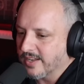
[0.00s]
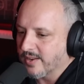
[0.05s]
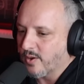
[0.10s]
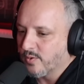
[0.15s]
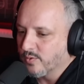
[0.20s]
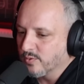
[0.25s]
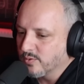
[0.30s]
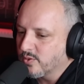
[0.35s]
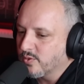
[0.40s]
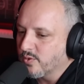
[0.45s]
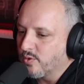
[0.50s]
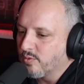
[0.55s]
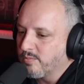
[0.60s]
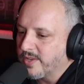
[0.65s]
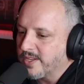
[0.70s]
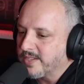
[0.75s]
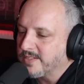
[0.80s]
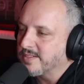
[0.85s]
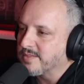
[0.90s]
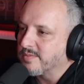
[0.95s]
old school
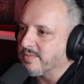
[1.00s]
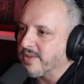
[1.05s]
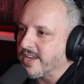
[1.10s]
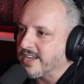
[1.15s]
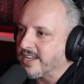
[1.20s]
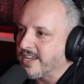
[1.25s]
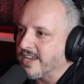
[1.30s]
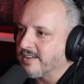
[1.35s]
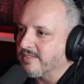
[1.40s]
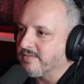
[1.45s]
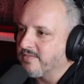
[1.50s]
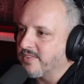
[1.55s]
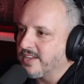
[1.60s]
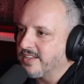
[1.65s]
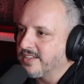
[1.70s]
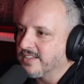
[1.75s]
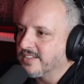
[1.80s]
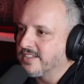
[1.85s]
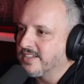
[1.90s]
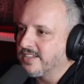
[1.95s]
businessman. He had a feed
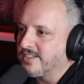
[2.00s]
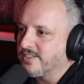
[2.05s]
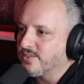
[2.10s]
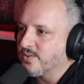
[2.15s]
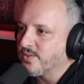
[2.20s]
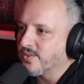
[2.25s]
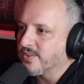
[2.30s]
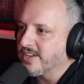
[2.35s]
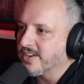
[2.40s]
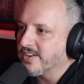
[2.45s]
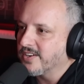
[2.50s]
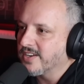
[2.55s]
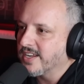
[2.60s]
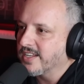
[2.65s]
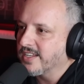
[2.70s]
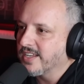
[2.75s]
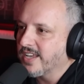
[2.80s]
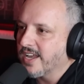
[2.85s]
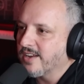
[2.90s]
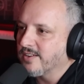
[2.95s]
and seed store there in
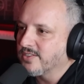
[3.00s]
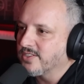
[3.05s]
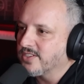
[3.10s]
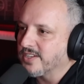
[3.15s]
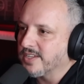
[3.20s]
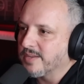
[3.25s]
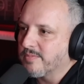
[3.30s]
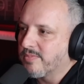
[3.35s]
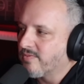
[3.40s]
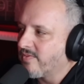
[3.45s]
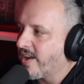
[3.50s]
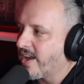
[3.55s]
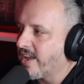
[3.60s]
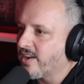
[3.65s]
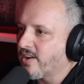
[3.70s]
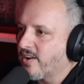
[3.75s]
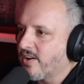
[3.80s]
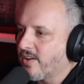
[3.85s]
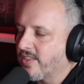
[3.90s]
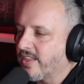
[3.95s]
Edcouch, and he provided
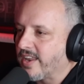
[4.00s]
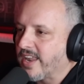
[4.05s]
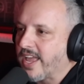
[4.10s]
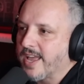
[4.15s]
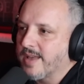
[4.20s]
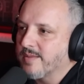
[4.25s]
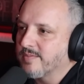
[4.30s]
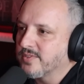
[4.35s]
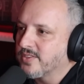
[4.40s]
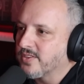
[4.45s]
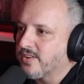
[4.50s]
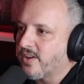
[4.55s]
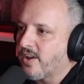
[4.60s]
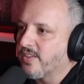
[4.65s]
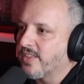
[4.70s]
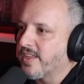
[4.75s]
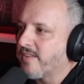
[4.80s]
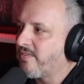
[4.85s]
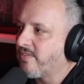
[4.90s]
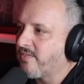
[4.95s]
all the lambs to all
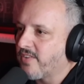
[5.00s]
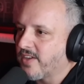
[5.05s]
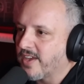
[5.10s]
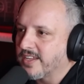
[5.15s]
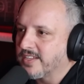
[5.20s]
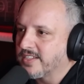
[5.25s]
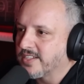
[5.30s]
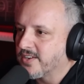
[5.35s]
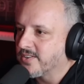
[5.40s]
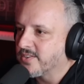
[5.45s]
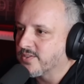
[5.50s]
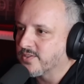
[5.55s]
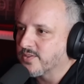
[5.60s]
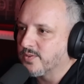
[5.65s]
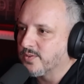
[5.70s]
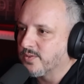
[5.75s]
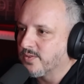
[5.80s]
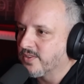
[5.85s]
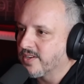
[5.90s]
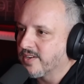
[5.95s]
the FFAs there at the
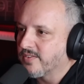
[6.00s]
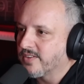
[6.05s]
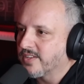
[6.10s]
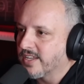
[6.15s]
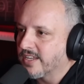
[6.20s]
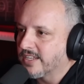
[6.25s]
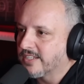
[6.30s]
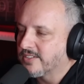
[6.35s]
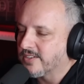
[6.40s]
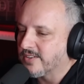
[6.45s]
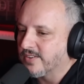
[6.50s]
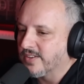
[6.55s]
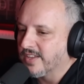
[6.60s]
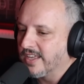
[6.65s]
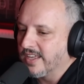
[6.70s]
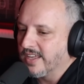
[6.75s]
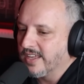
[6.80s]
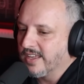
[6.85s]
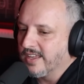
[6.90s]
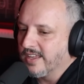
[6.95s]
school and everything. So
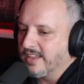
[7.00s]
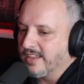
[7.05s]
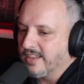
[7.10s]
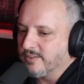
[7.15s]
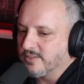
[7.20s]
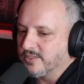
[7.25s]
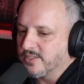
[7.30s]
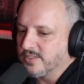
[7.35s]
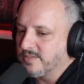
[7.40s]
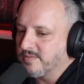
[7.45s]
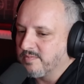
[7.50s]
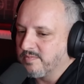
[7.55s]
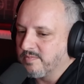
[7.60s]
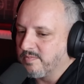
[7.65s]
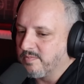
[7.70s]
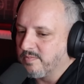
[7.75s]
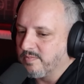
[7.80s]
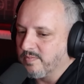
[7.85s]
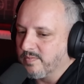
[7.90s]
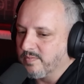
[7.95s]
it's
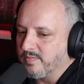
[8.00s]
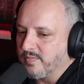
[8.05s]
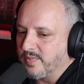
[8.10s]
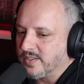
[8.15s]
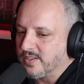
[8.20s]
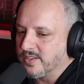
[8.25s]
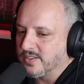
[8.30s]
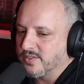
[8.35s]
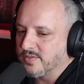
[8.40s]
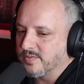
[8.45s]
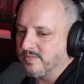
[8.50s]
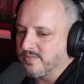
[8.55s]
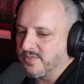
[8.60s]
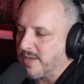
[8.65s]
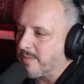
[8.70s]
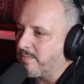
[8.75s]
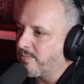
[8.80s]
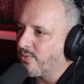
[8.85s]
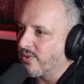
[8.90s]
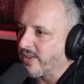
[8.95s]
just
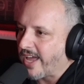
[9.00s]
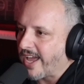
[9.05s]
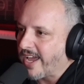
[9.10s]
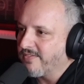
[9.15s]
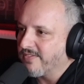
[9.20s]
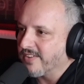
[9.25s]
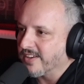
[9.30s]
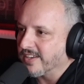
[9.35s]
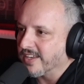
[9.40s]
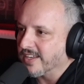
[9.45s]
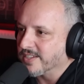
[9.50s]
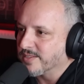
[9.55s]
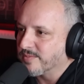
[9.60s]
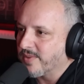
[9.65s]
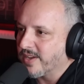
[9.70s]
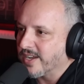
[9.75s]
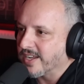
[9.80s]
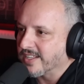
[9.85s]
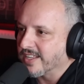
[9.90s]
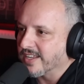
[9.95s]
simple life, I guess,
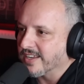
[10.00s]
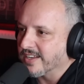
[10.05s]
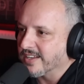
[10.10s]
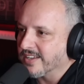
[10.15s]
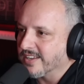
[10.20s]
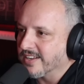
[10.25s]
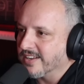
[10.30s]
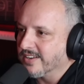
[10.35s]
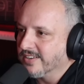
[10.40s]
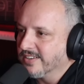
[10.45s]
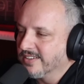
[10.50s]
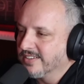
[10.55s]
back then, you know.